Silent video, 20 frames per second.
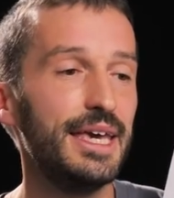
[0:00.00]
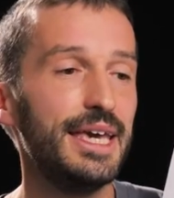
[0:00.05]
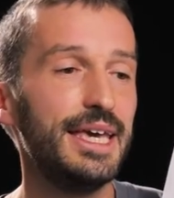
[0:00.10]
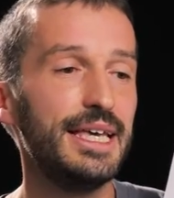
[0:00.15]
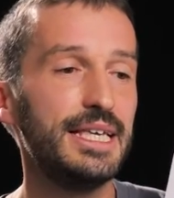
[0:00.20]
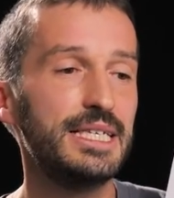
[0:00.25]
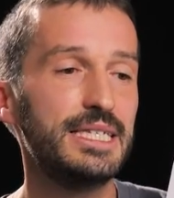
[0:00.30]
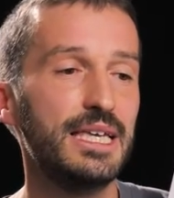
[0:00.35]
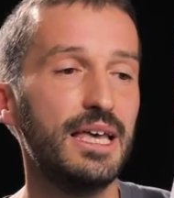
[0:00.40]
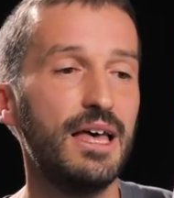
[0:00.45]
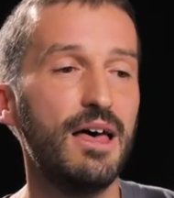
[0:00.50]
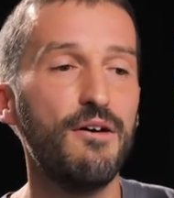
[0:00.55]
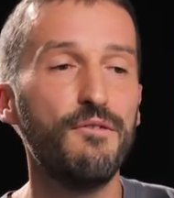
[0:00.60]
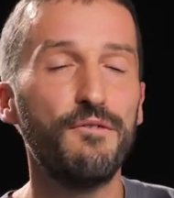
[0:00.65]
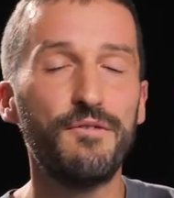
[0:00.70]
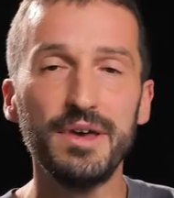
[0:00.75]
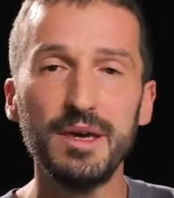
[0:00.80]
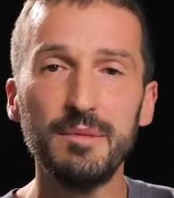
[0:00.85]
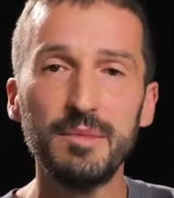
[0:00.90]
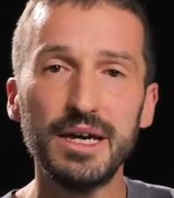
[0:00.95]
is
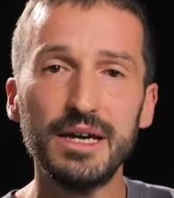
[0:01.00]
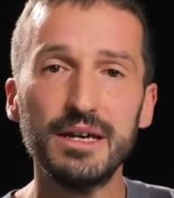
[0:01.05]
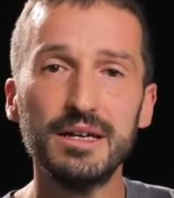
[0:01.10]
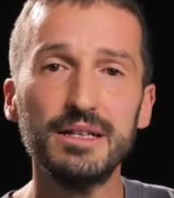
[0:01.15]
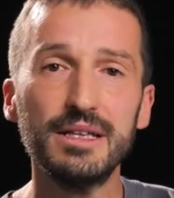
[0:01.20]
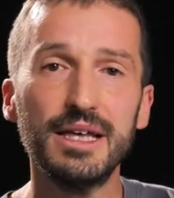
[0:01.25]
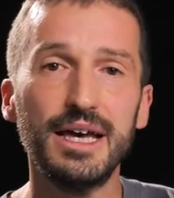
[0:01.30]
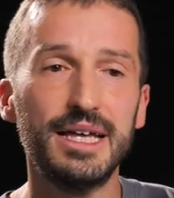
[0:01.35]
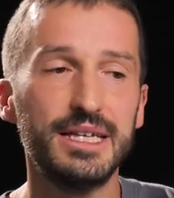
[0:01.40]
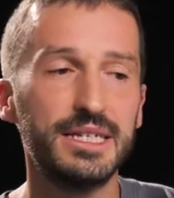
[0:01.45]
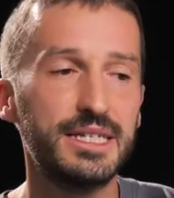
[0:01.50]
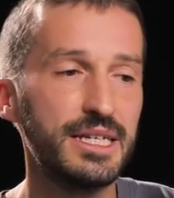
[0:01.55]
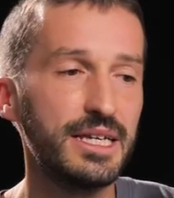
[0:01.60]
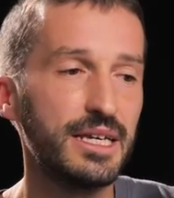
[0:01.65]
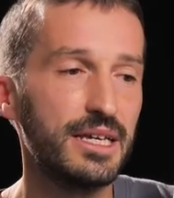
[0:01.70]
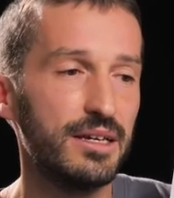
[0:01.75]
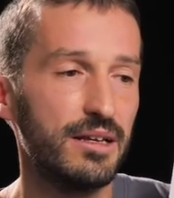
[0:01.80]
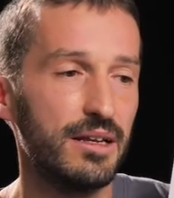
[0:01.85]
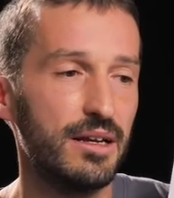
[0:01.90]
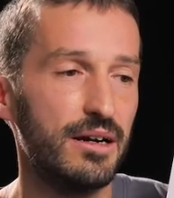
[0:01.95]
female and
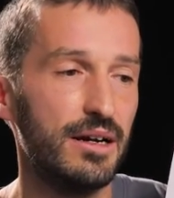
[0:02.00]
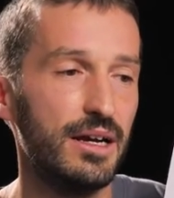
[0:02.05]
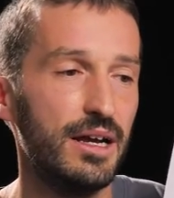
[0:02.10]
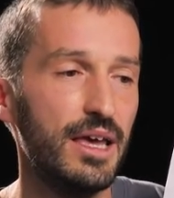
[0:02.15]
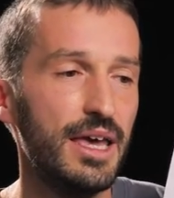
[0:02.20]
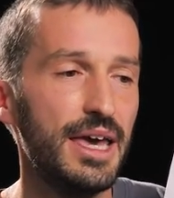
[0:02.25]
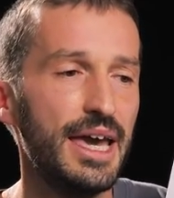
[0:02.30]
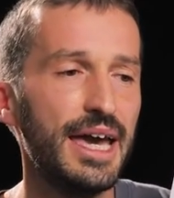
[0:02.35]
singular,